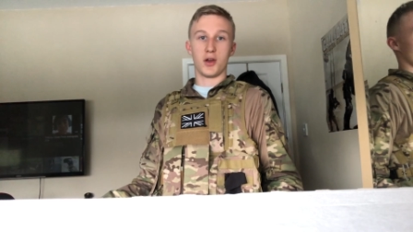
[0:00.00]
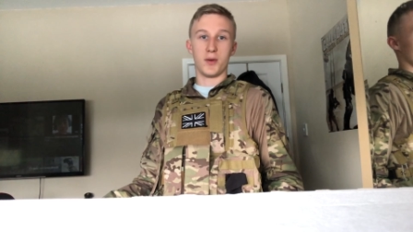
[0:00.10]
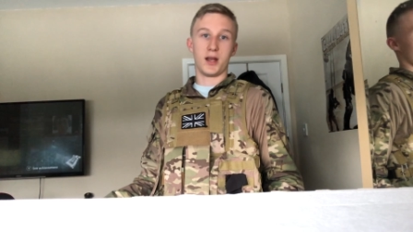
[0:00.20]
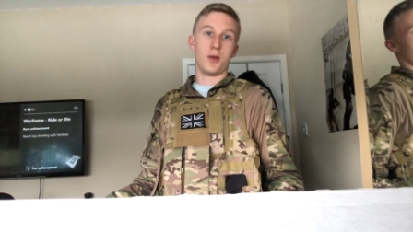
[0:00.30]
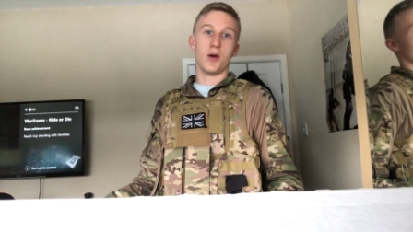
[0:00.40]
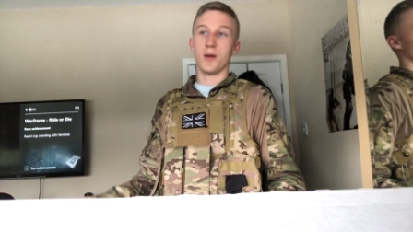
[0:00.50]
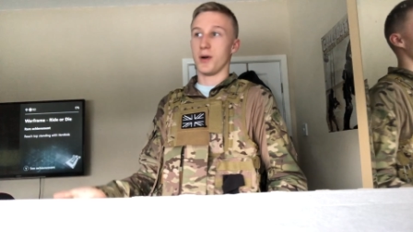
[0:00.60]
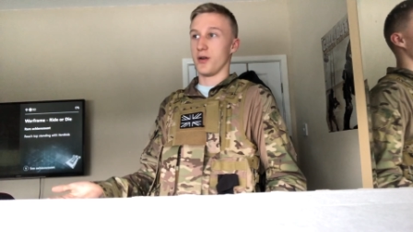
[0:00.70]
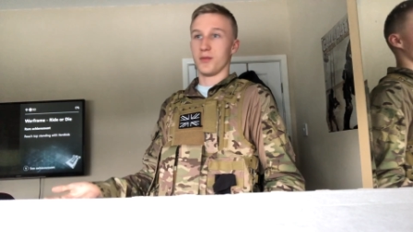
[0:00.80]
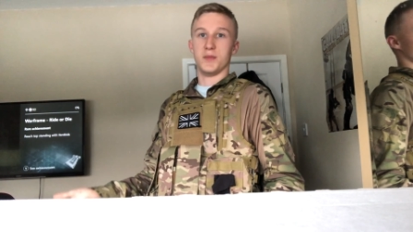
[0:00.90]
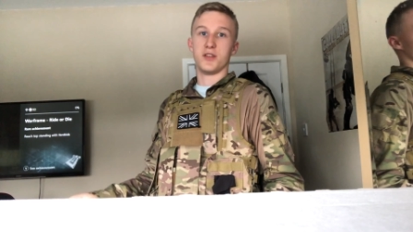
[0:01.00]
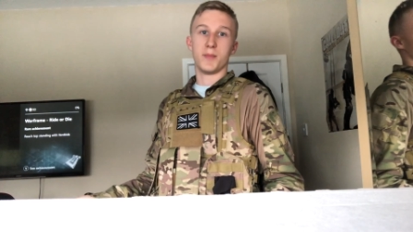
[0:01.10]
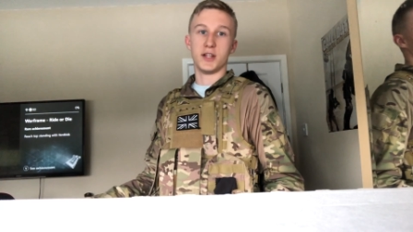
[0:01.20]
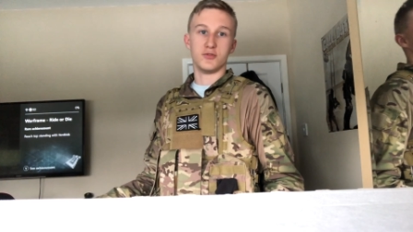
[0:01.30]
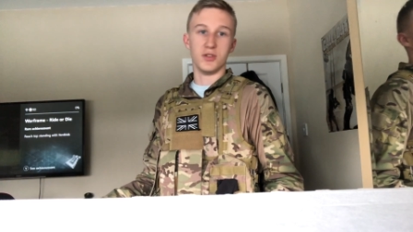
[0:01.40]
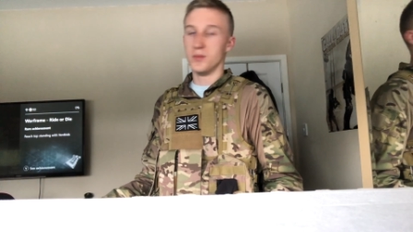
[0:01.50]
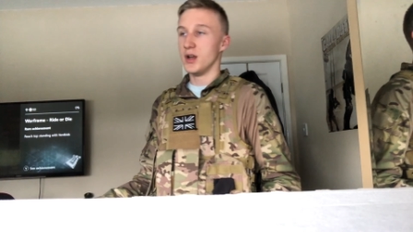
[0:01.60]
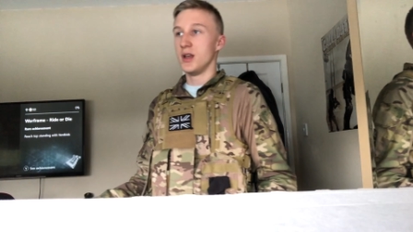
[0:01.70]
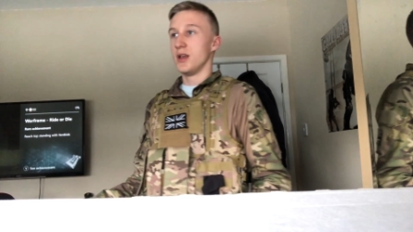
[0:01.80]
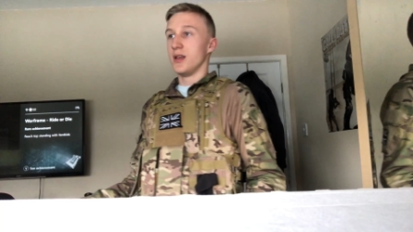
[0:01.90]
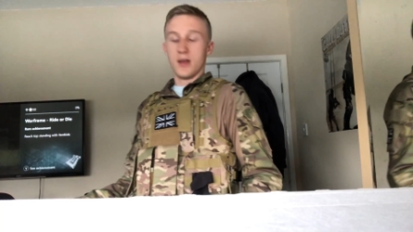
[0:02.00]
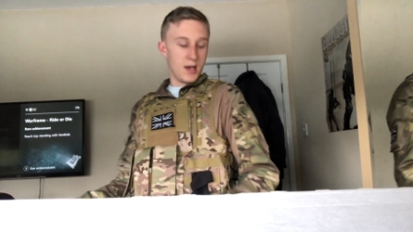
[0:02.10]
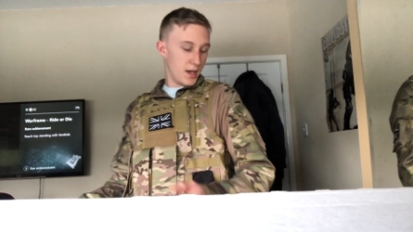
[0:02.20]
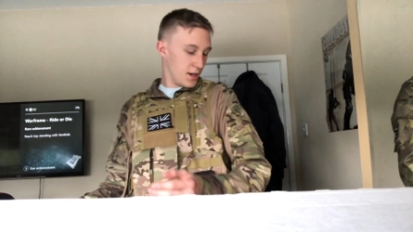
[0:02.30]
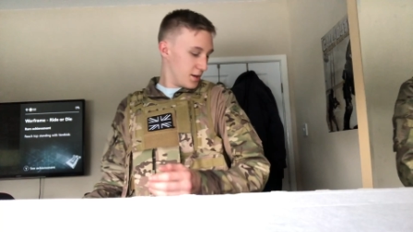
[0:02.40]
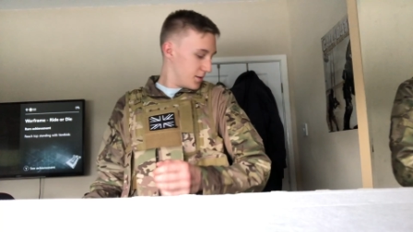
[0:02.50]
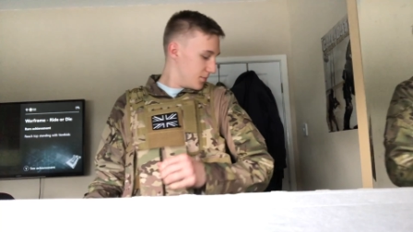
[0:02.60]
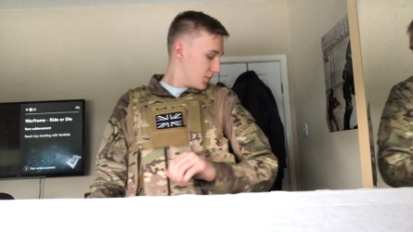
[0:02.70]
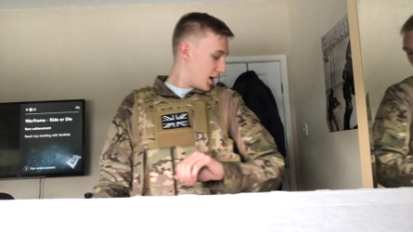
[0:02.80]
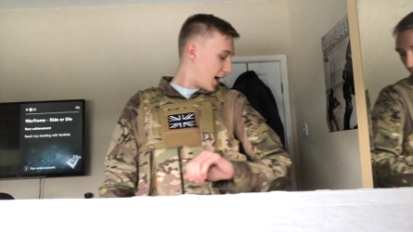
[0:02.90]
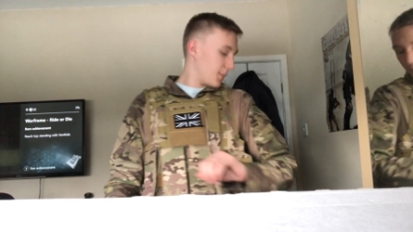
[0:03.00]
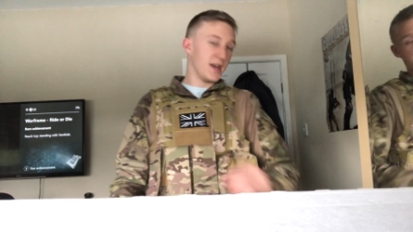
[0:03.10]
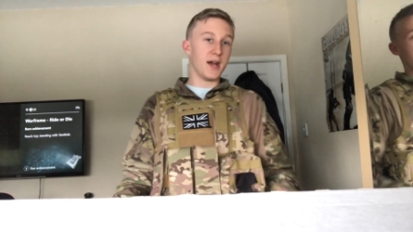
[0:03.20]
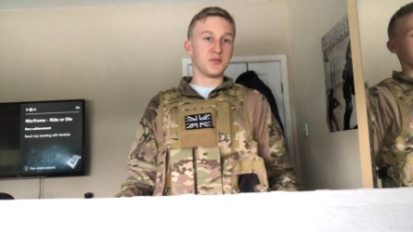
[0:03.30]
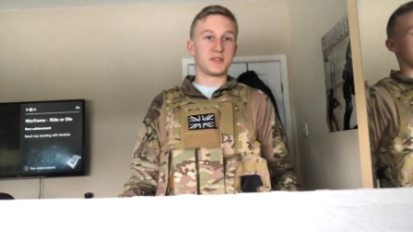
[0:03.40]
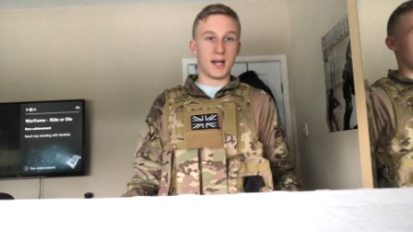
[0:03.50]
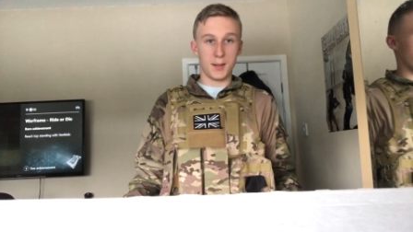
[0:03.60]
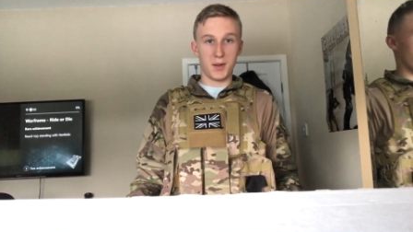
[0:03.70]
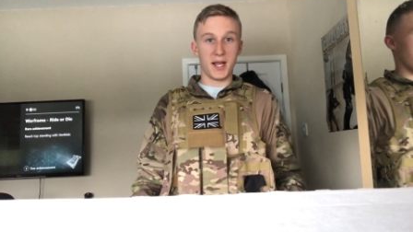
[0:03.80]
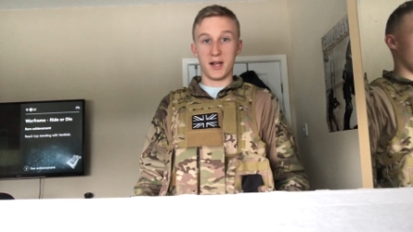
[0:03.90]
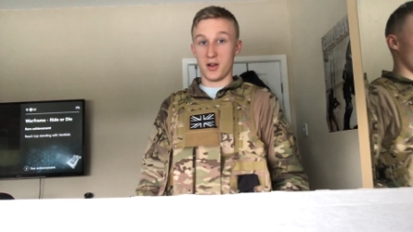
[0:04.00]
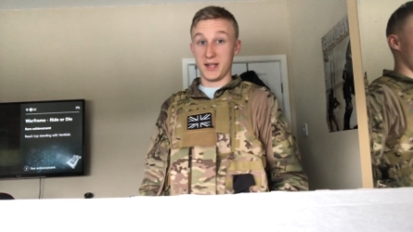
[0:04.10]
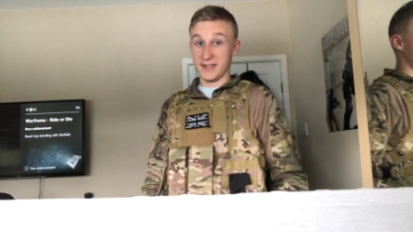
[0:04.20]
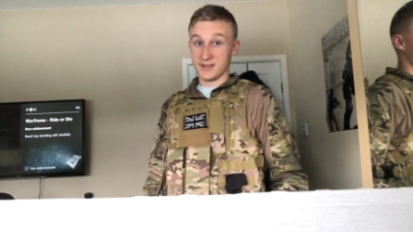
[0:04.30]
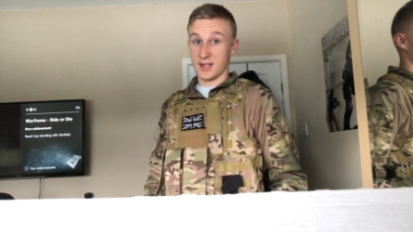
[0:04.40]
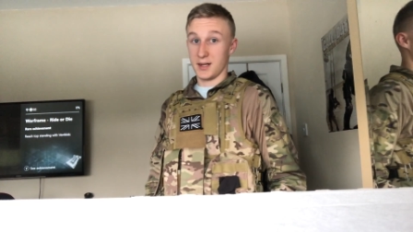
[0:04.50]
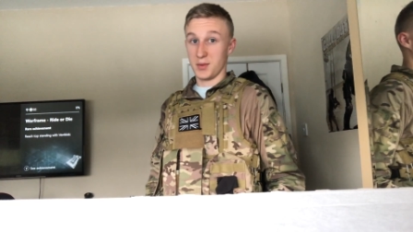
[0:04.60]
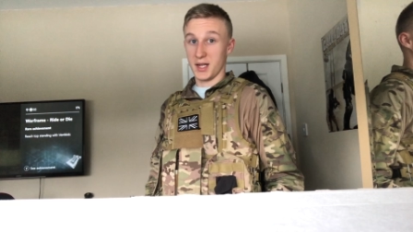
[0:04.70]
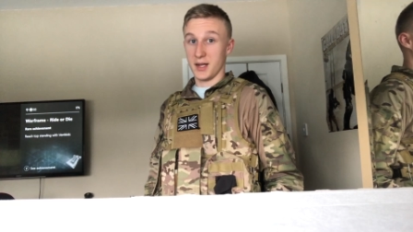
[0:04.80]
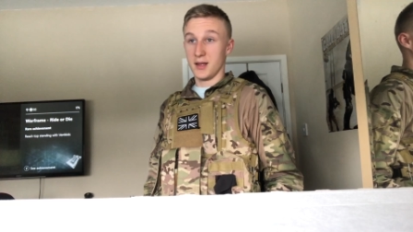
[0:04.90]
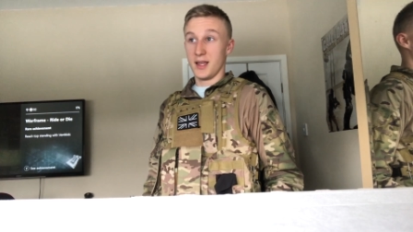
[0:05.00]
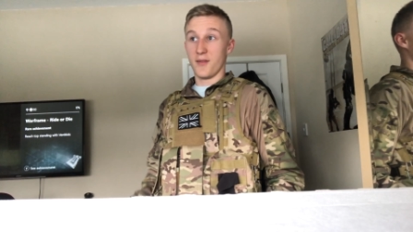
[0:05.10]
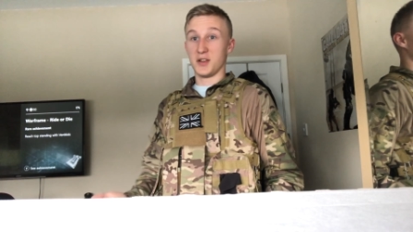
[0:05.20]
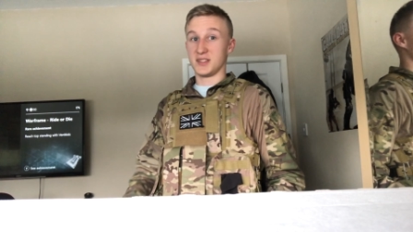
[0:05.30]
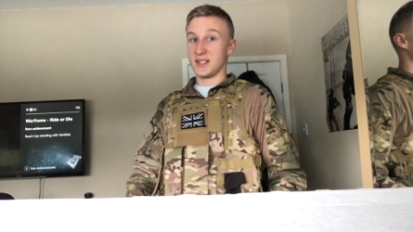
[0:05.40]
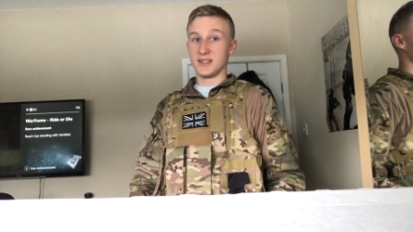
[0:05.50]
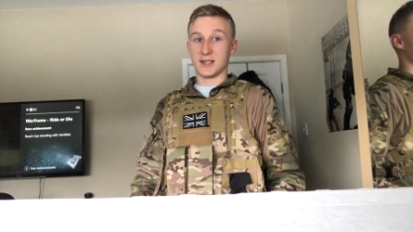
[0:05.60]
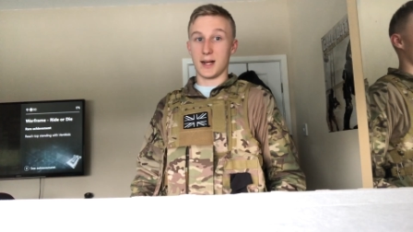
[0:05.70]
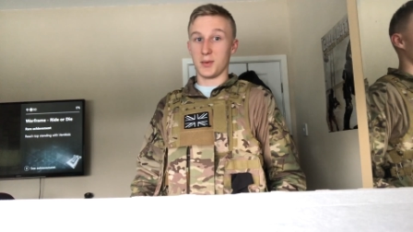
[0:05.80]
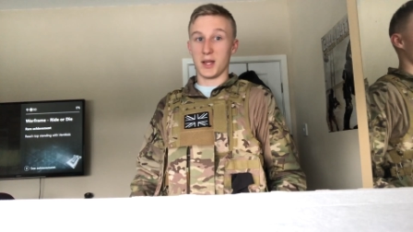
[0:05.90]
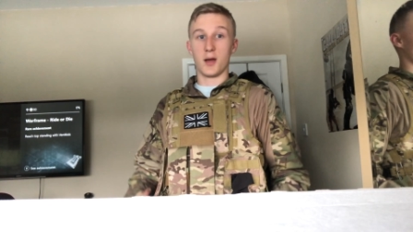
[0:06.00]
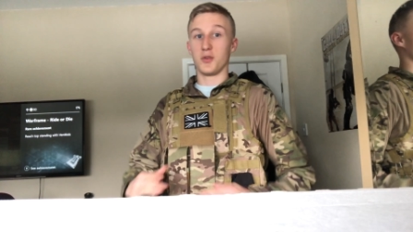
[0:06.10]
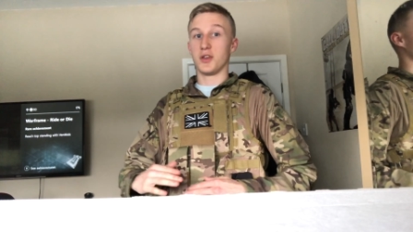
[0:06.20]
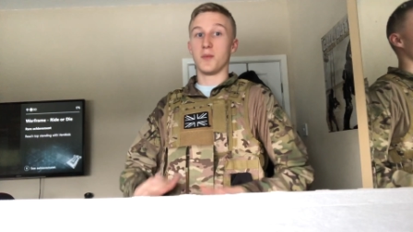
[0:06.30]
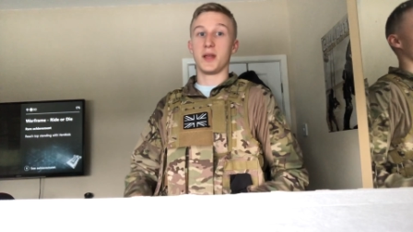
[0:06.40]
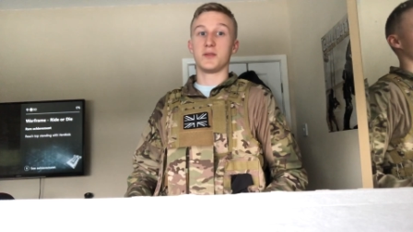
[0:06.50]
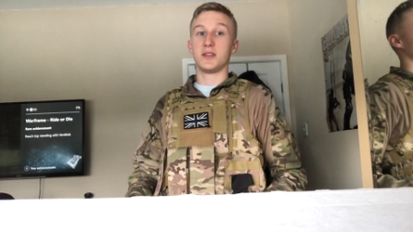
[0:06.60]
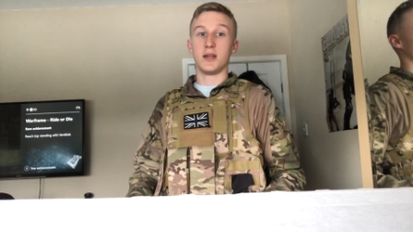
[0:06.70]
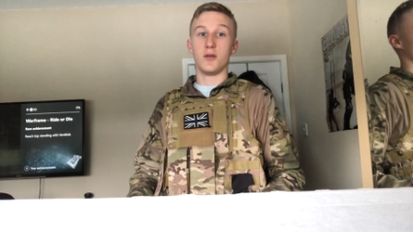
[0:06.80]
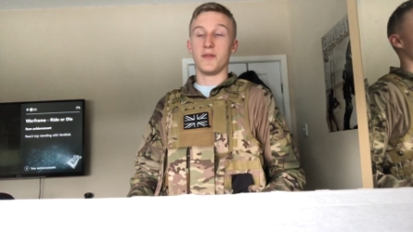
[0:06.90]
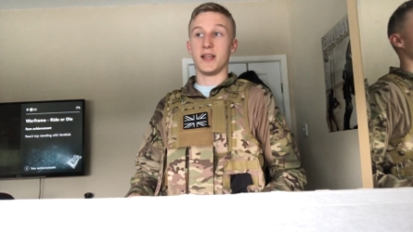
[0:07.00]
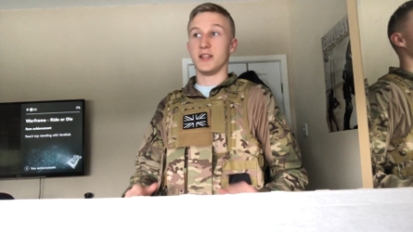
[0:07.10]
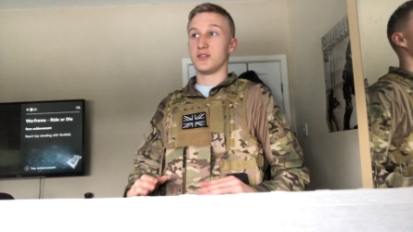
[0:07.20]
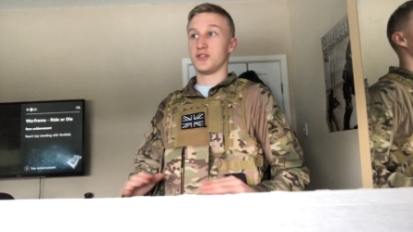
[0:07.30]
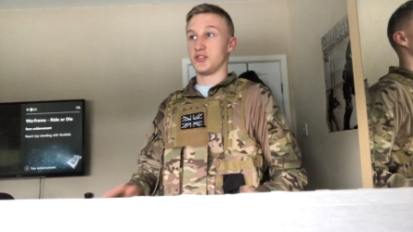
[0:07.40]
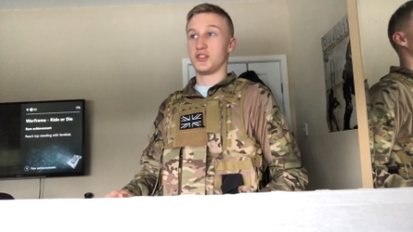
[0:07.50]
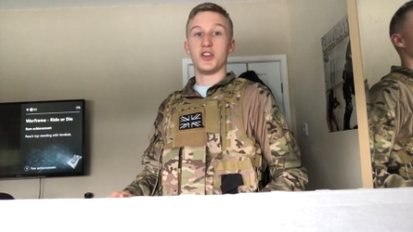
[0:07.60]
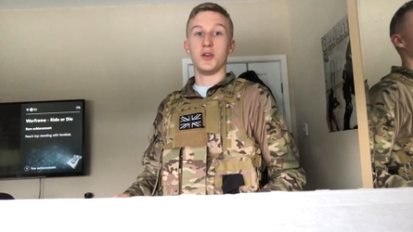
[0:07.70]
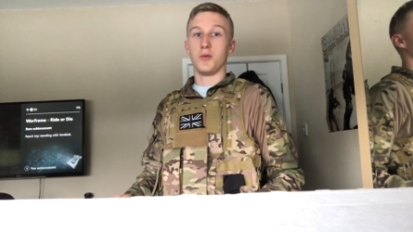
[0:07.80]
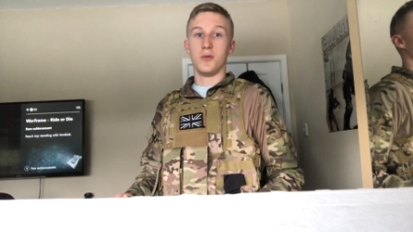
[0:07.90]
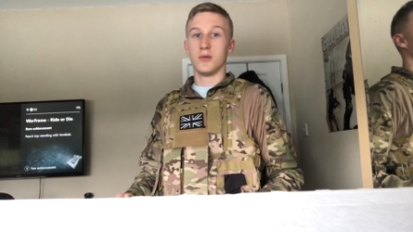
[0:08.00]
going anywhere apart from this bedroom. I'm an outside player, not an inside player. If I was an inside player, I would not be able to deal with it. It's just too...